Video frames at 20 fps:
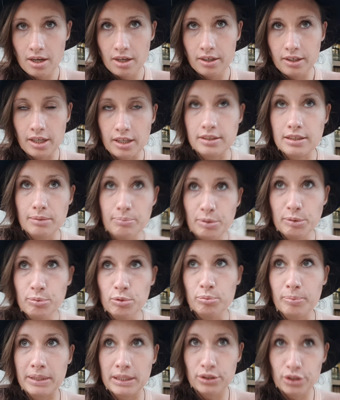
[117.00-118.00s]
Now, some people
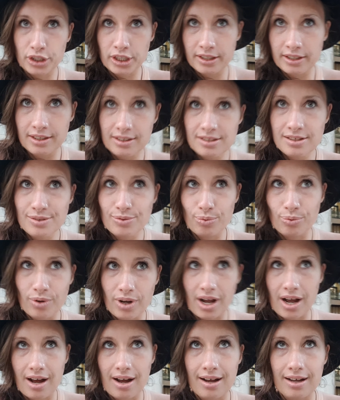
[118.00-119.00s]
might look at this
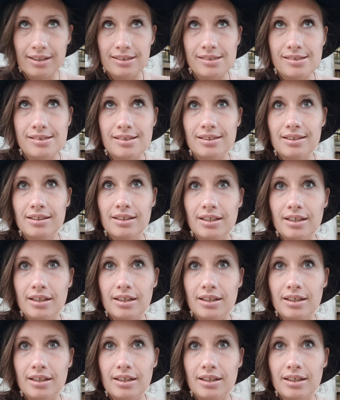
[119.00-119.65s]
as